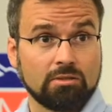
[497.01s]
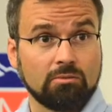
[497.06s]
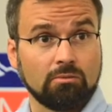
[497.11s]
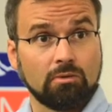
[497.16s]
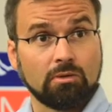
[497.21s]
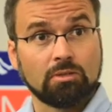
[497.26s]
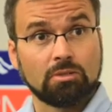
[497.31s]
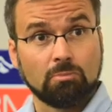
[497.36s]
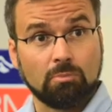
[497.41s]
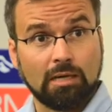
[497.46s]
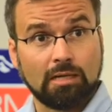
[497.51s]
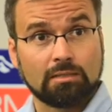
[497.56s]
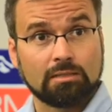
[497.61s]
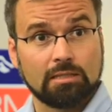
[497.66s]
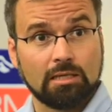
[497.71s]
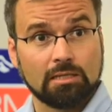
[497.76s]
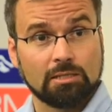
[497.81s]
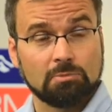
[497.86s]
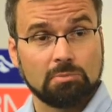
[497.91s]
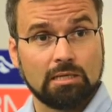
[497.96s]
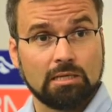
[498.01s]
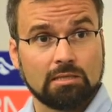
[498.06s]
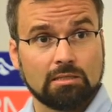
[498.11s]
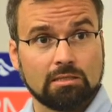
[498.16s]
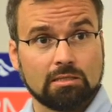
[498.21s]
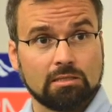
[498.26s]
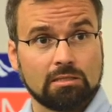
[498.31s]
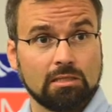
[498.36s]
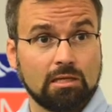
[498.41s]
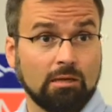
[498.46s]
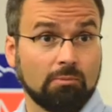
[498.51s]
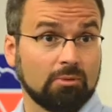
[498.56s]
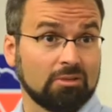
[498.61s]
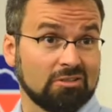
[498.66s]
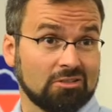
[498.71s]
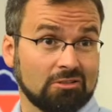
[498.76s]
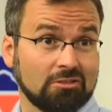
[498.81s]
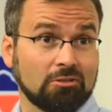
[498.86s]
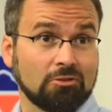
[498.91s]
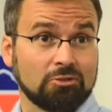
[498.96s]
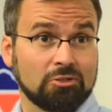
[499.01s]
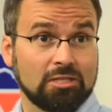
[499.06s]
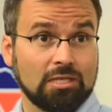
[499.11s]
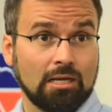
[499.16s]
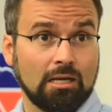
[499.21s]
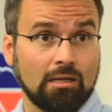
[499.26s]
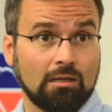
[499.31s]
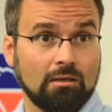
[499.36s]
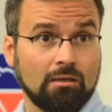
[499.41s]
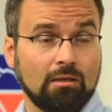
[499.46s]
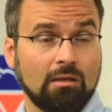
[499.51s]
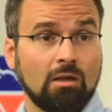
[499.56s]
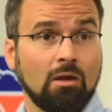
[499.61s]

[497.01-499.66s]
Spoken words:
into bite-sized pieces to help us to understand